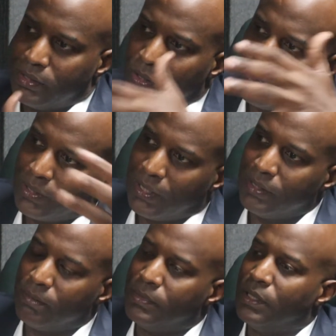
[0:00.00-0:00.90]
and then we
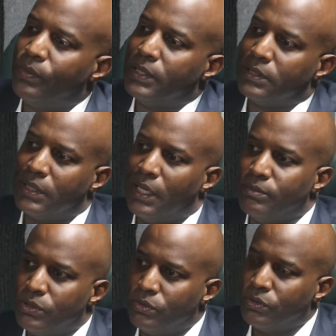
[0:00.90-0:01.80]
send them there when it's
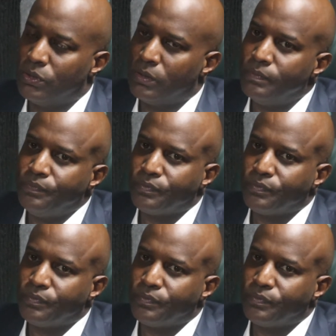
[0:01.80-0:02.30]
time to do so.